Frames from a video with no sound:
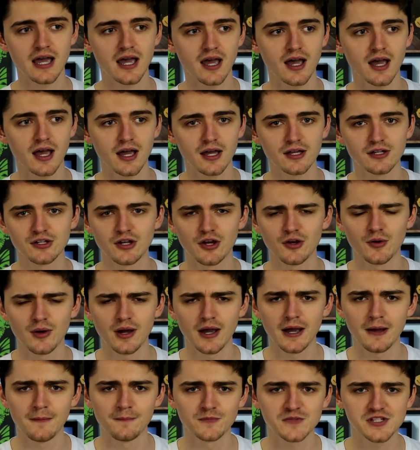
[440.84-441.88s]
Stephen
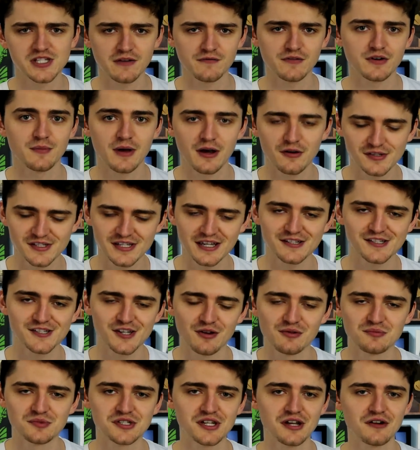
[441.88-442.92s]
Amell said so
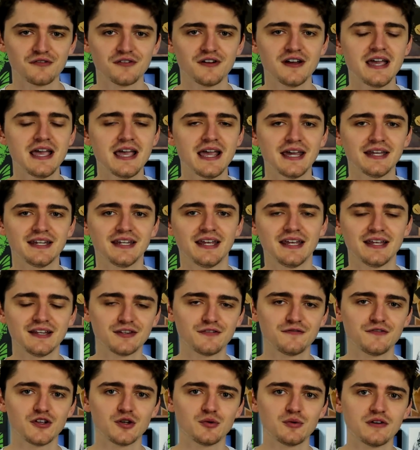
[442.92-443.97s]
himself in an
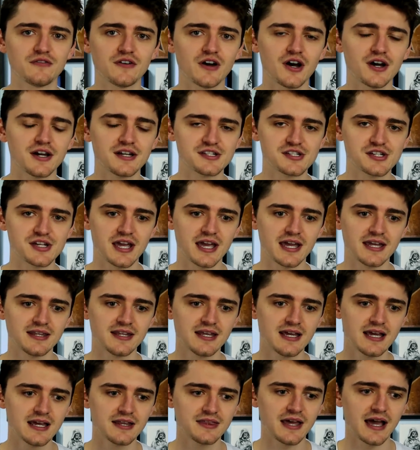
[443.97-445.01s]
interview with IGN
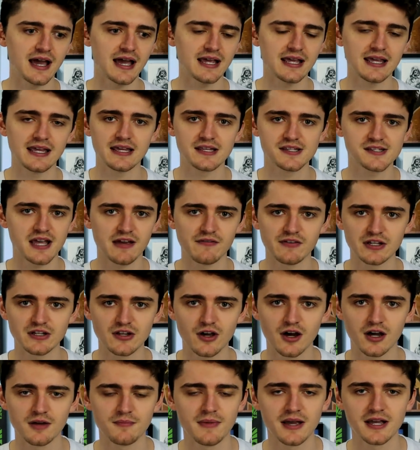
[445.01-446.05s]
that he's having
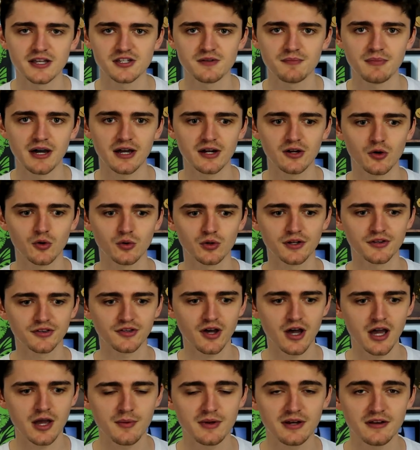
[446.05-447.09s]
nightmares about it all the
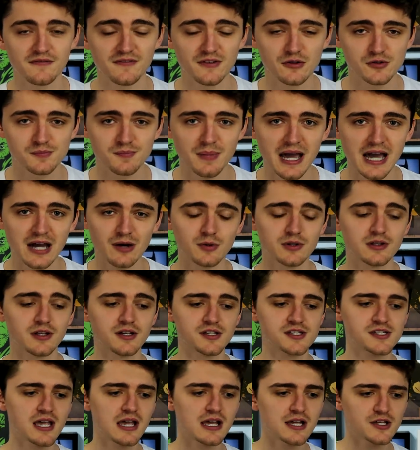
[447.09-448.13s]
time and he feels powerless.